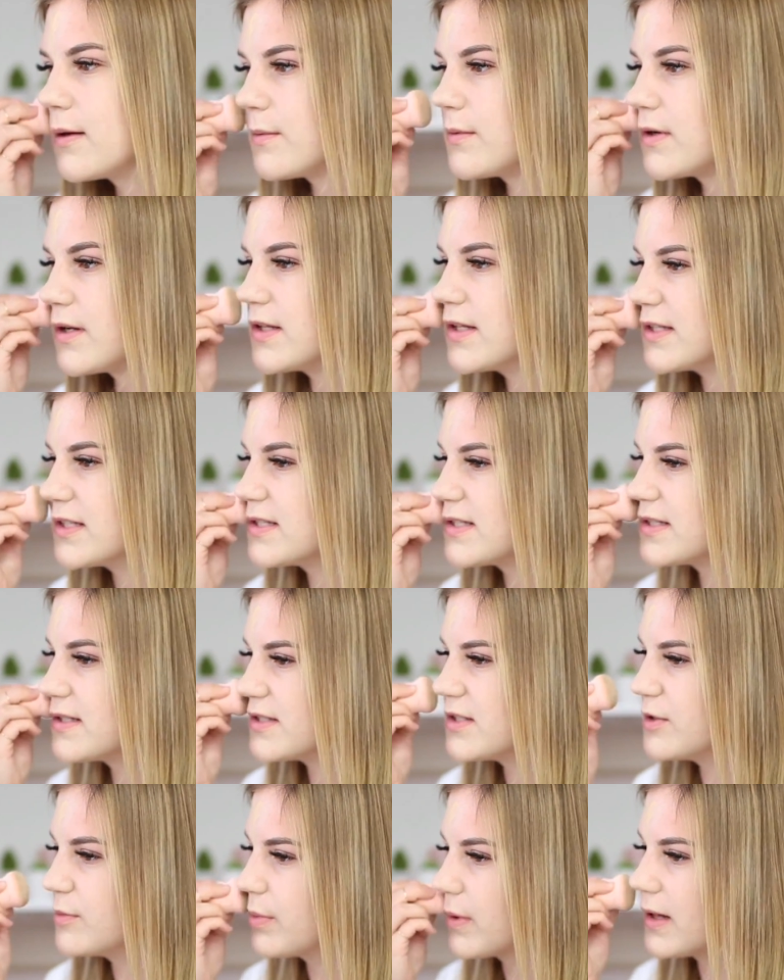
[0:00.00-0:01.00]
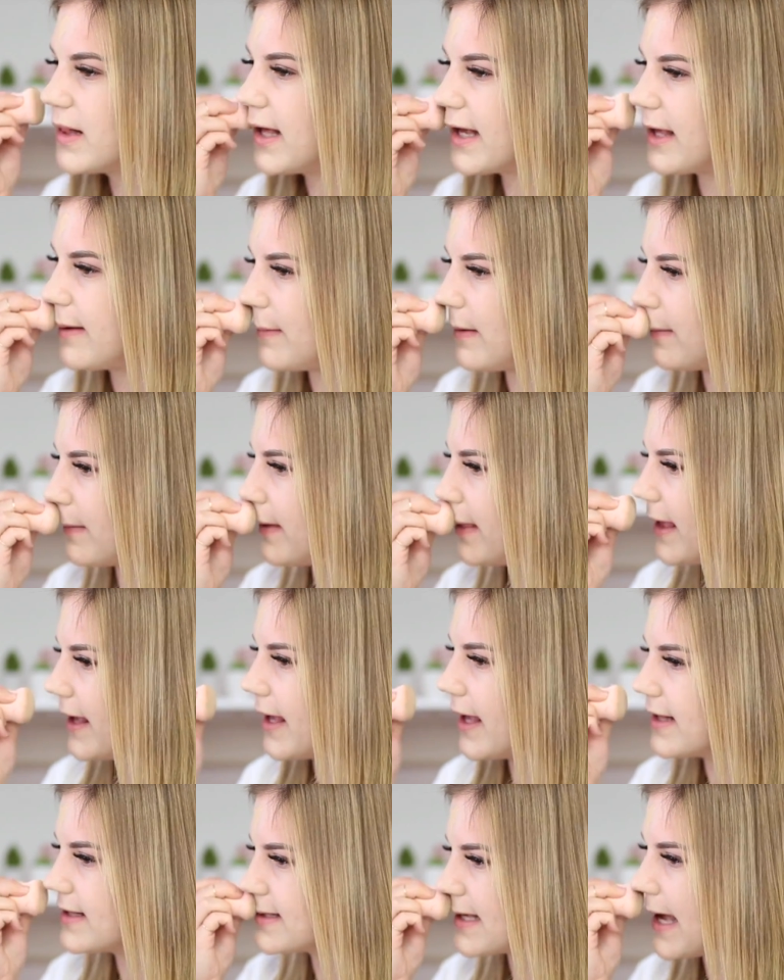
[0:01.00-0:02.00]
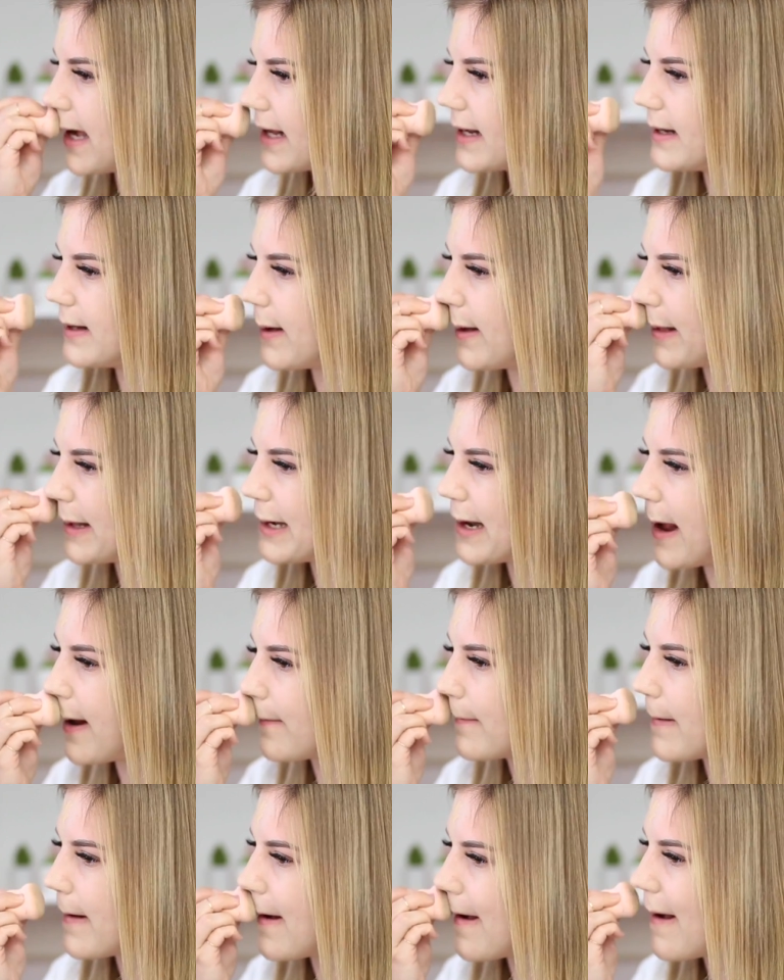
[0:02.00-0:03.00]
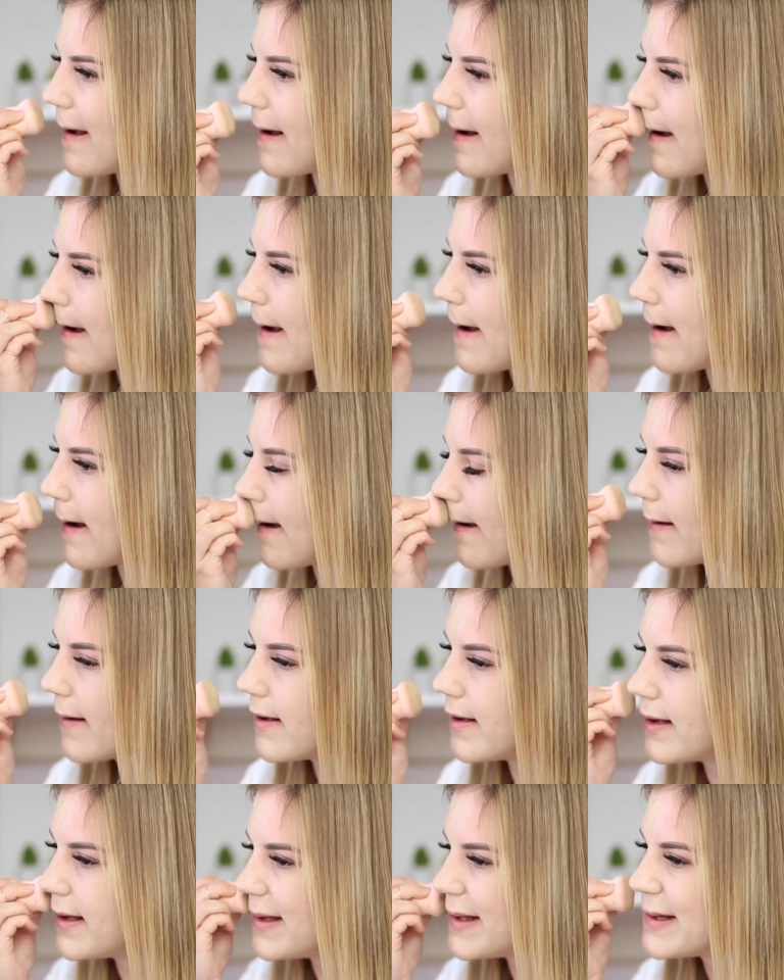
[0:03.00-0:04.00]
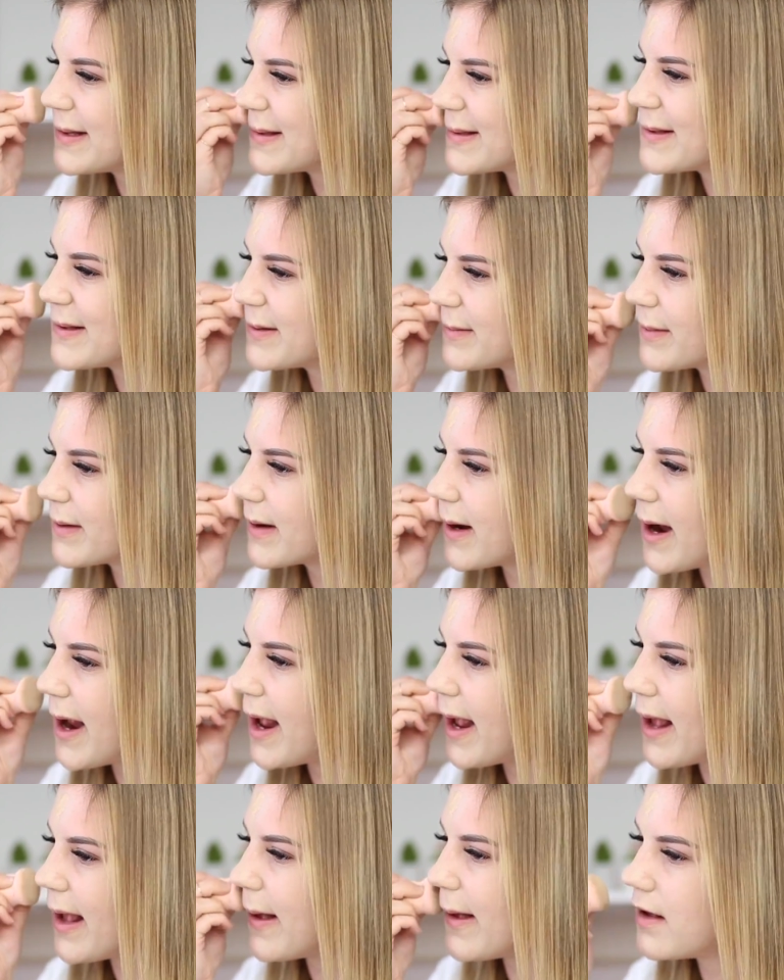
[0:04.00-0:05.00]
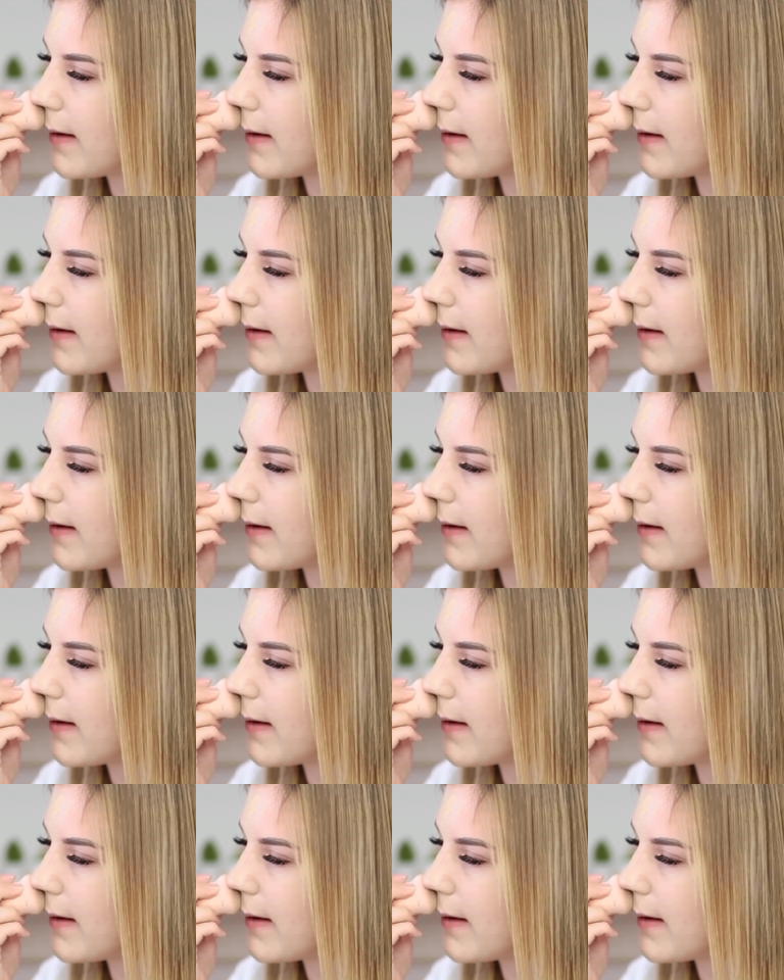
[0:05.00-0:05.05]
I'm one of those super lucky people that gets acne all the time. Super great.